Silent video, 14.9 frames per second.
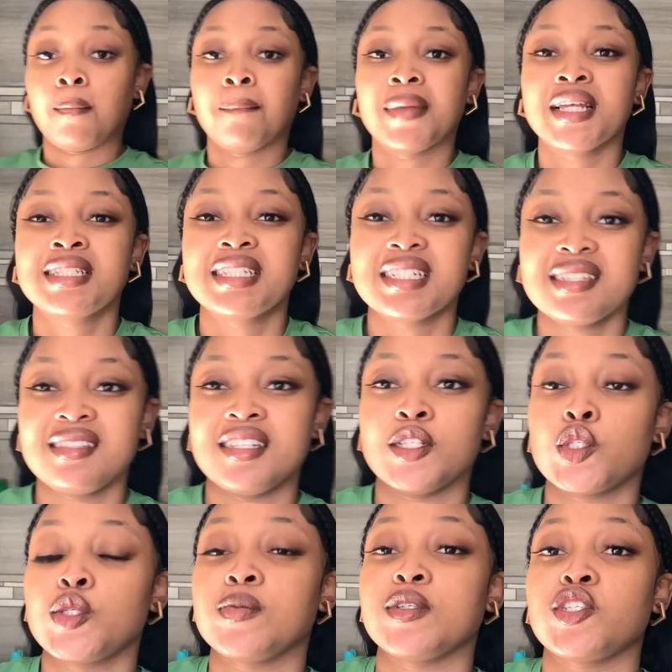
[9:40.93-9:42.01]
It just
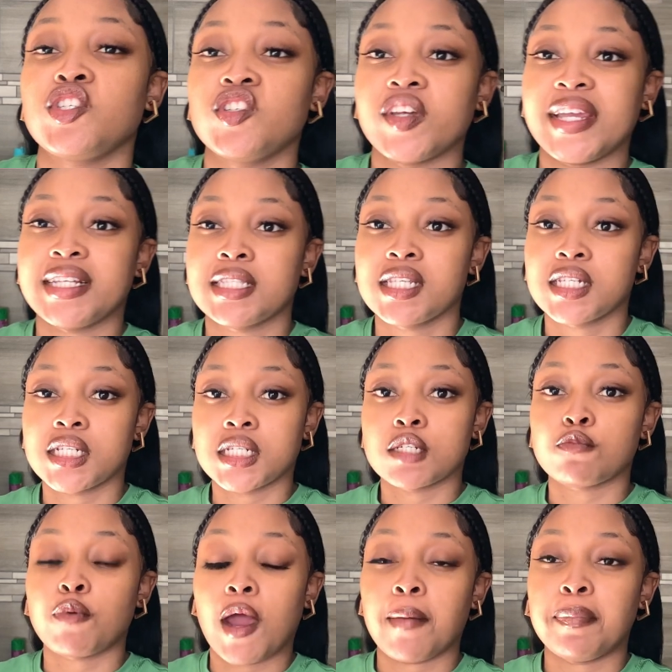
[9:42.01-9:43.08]
needs to be
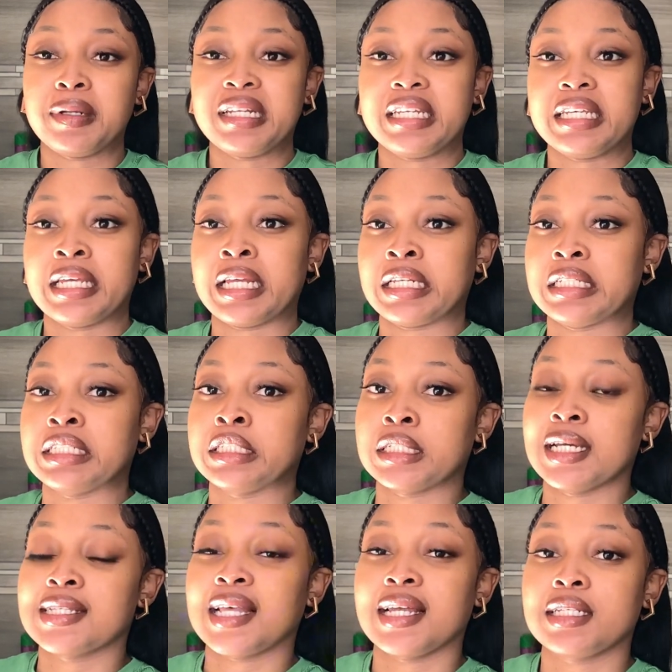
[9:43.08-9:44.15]
straightened properly and in,
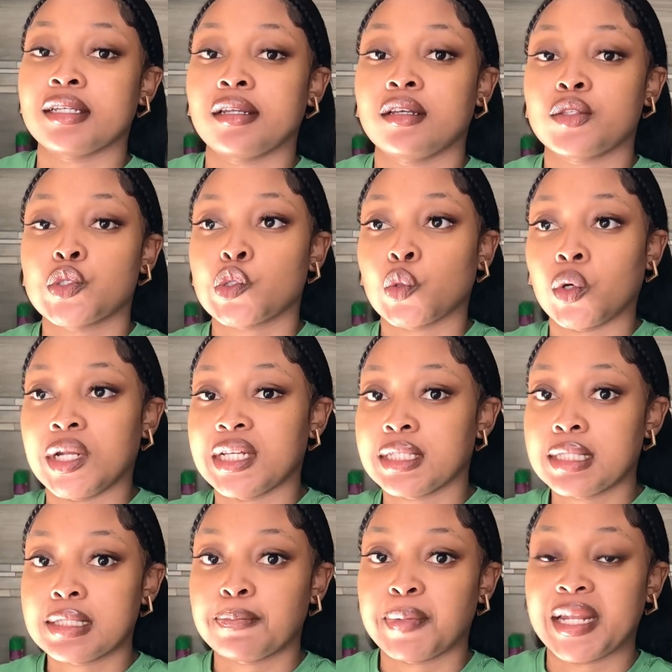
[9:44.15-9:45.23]
because I did install
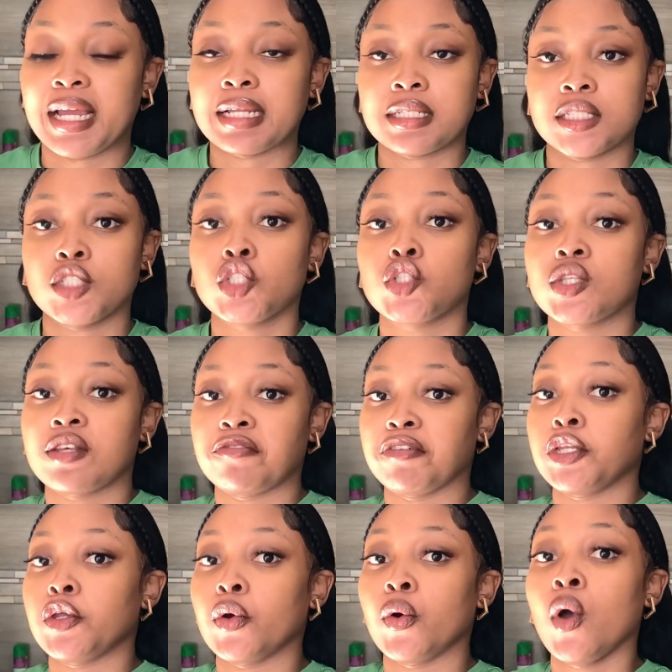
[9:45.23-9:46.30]
it, but I didn't do the
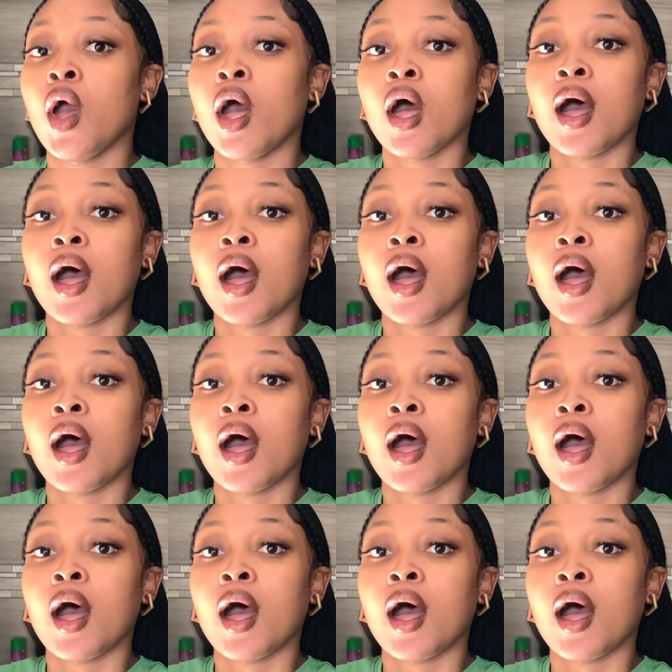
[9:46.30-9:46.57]
video